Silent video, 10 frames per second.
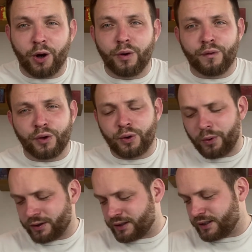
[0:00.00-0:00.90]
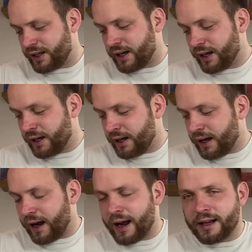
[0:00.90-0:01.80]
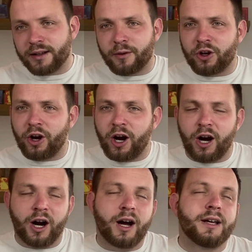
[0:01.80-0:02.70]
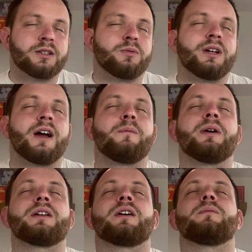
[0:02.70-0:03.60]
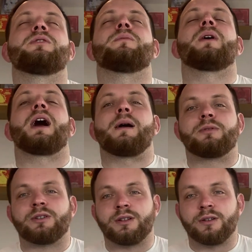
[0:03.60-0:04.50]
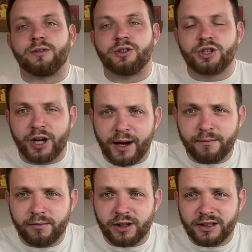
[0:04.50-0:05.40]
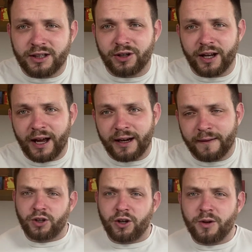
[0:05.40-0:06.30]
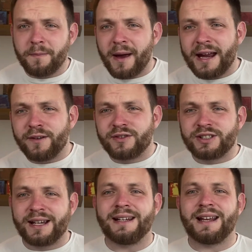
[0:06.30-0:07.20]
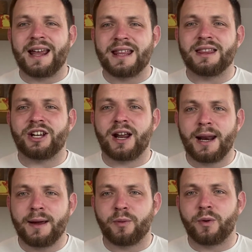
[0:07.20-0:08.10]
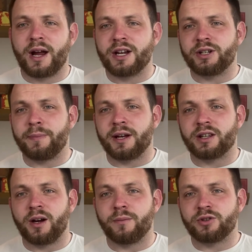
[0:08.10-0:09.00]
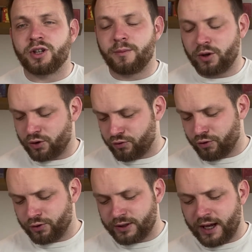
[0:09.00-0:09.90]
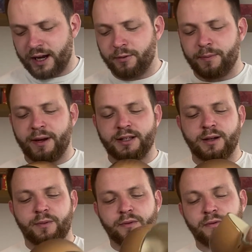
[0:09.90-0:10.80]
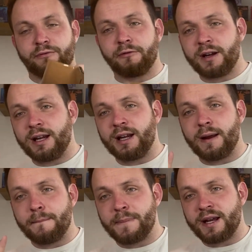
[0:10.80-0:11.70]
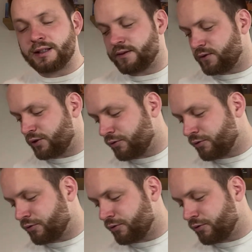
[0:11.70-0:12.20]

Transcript: over quantity. And guys, we have picked up some absolute gems today. So you may have seen it in the clip. We actually picked up some Le Creuset. We picked up 3 bits of Le